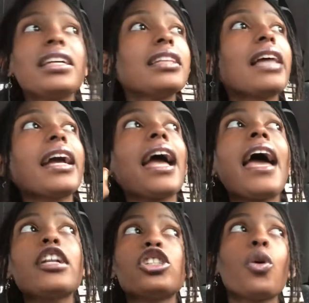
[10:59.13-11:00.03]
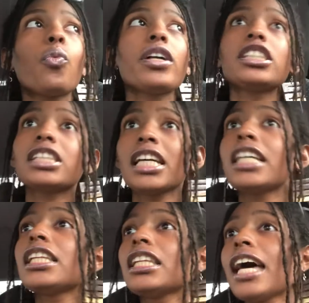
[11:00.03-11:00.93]
like at your wits
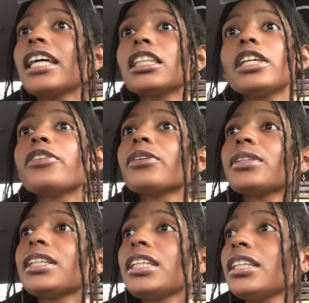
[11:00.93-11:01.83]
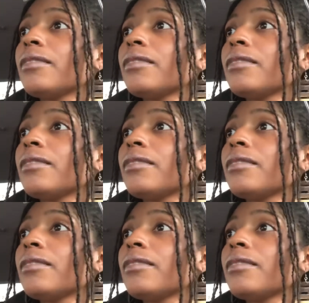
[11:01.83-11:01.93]
end, like literally